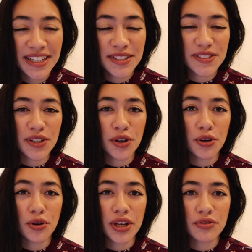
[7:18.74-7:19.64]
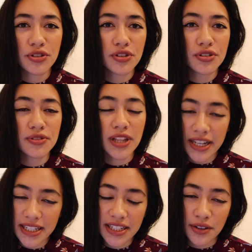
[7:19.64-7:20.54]
so if you're
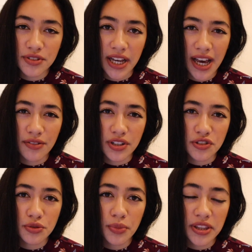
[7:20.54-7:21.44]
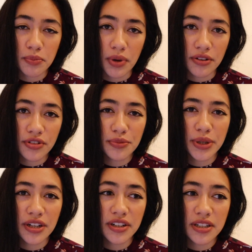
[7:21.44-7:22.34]
lucky enough to have a 2-month buffer
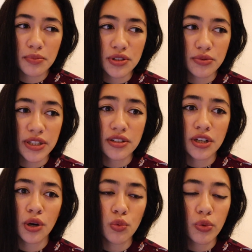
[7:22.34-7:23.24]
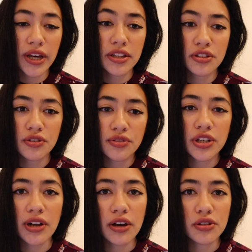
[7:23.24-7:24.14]
period between when you
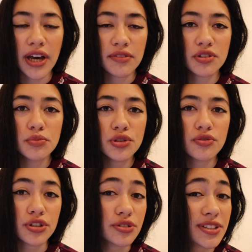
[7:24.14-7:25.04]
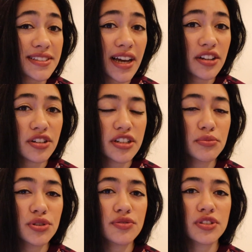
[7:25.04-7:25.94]
figure out you have to move or you decide you're going to
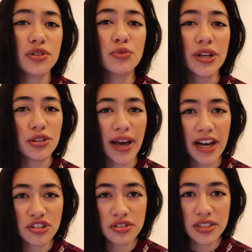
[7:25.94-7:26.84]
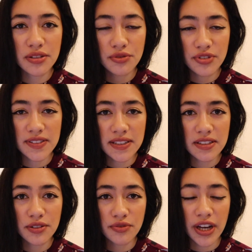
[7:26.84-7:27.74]
move to when you actually
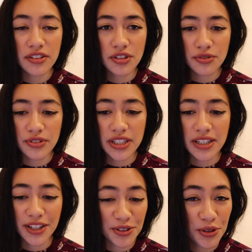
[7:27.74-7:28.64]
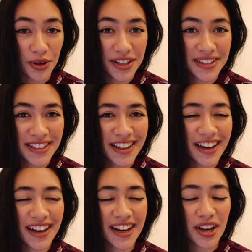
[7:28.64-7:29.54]
physically find your feet in New York,
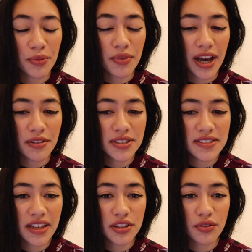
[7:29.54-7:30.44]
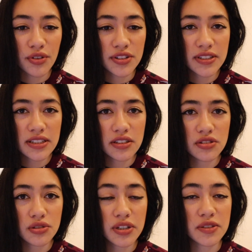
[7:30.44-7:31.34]
I would say the first thing to
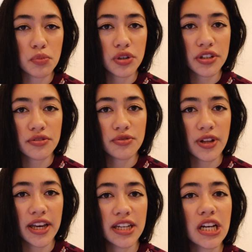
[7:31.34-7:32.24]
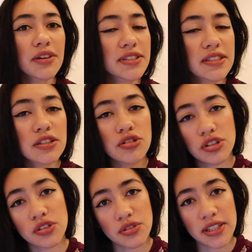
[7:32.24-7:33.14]
do is book your flight. And obviously you
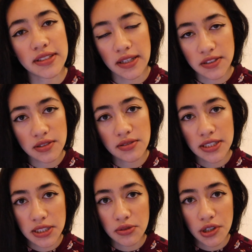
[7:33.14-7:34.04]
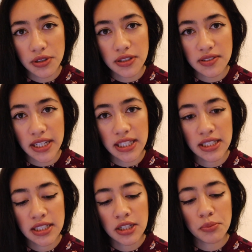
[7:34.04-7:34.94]
should do this as soon as you know your date.
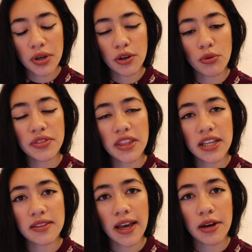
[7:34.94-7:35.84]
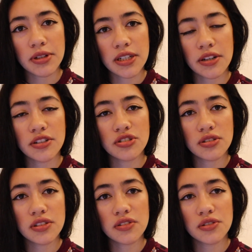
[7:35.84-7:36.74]
But one thing that I would encourage you
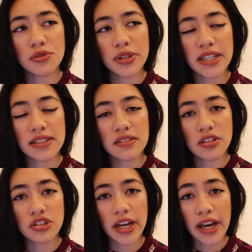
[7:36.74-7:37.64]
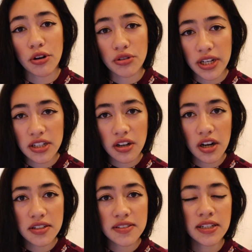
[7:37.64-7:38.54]
to do is to check out credit
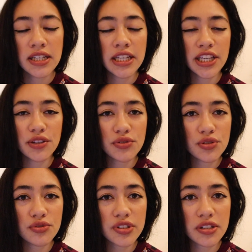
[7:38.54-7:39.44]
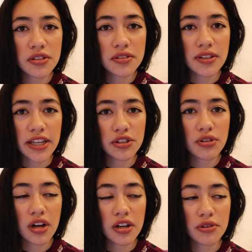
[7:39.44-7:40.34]
cards if you feel like you
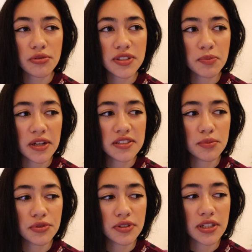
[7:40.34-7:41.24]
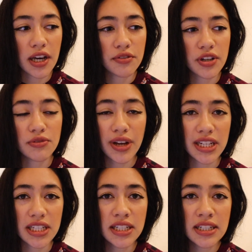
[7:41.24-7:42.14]
are responsible enough and
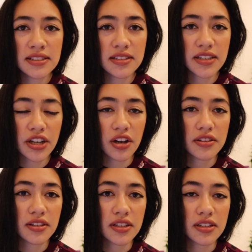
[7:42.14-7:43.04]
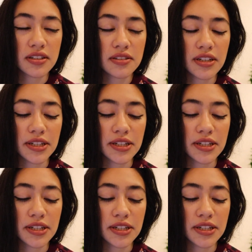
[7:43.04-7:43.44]
ready to take on the